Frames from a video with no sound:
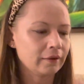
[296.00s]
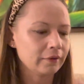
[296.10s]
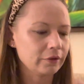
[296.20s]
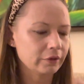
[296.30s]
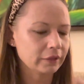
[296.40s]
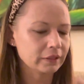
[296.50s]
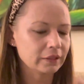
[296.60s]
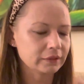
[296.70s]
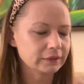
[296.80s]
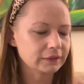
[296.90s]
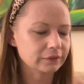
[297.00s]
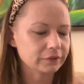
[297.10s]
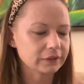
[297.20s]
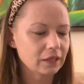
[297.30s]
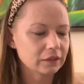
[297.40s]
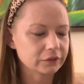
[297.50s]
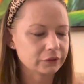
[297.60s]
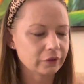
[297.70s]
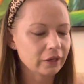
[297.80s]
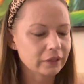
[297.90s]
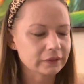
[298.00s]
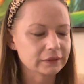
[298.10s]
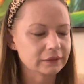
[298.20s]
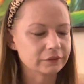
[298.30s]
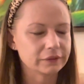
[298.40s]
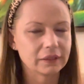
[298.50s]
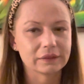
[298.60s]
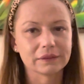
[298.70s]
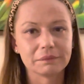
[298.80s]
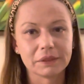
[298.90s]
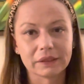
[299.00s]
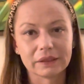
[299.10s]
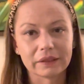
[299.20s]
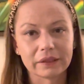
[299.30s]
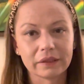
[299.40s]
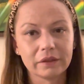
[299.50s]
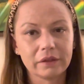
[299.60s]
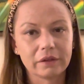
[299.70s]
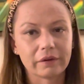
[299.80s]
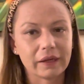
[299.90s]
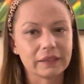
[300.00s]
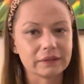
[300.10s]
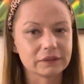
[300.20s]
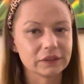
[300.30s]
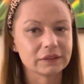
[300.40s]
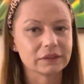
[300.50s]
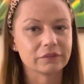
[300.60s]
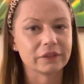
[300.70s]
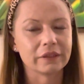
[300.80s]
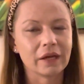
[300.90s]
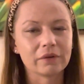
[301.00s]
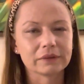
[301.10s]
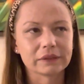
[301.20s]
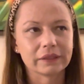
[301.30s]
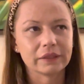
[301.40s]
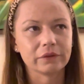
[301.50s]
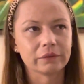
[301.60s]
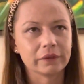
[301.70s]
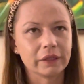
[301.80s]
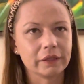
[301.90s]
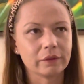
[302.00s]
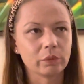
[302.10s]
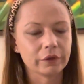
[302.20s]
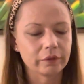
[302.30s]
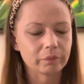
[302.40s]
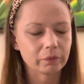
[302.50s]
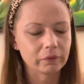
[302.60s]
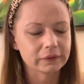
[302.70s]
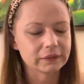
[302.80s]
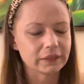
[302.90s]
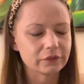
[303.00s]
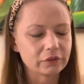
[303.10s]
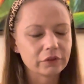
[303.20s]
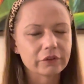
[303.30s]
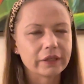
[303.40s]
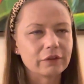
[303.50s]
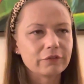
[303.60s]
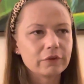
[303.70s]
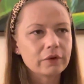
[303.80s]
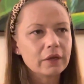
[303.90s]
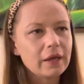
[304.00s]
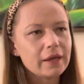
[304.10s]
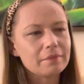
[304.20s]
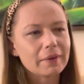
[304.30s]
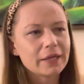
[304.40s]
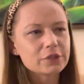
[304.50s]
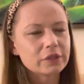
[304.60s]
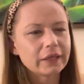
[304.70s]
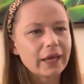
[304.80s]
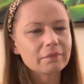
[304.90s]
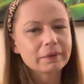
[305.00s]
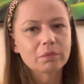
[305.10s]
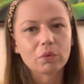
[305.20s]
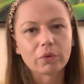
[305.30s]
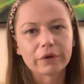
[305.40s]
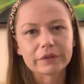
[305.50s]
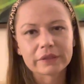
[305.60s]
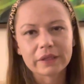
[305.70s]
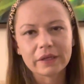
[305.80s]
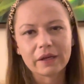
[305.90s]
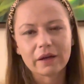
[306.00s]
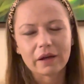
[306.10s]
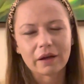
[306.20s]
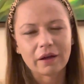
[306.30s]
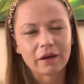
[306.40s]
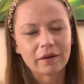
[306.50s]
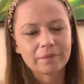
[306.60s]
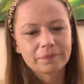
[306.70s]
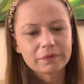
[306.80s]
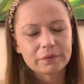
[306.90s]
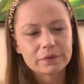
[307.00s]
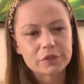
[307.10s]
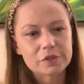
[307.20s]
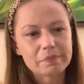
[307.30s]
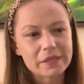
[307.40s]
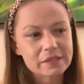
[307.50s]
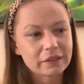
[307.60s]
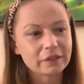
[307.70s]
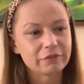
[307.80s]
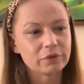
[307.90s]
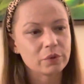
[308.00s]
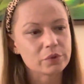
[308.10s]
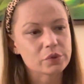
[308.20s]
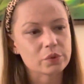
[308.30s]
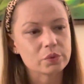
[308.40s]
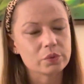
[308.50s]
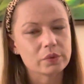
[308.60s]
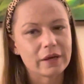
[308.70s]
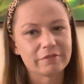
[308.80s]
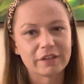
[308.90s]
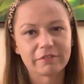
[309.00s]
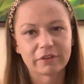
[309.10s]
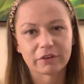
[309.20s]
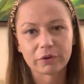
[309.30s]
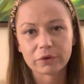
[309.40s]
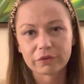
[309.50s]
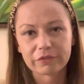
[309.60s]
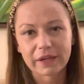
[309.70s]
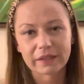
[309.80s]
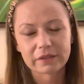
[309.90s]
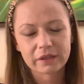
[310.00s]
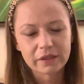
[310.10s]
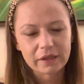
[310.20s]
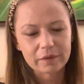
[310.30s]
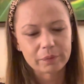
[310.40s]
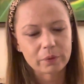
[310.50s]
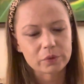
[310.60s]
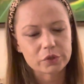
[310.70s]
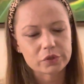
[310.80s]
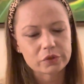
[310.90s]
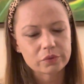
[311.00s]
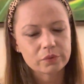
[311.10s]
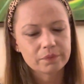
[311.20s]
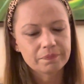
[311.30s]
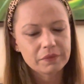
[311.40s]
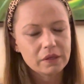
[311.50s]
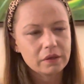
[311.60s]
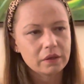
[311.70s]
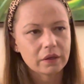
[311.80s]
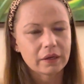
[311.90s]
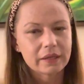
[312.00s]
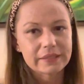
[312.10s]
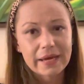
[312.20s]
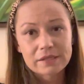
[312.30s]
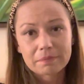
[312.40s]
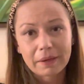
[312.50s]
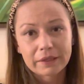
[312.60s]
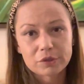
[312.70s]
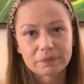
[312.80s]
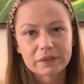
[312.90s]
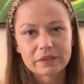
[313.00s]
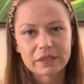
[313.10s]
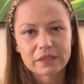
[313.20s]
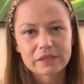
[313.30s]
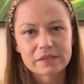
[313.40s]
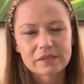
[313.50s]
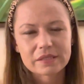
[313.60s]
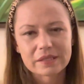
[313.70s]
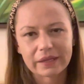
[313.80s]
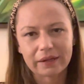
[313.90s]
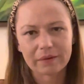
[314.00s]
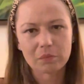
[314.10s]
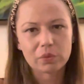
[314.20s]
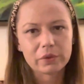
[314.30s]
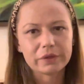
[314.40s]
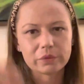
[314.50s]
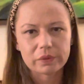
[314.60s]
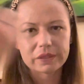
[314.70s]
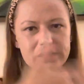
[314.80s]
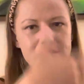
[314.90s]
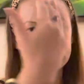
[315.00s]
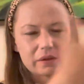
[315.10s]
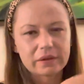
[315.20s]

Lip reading: you are not going to see the results, you are going to see the results immediately. right? It's just that right now it's like you are in a work in progress stage. No, like if you imagine a Kanban board, which is basically, for those who have never heard of that approach to task management, is it's like a board with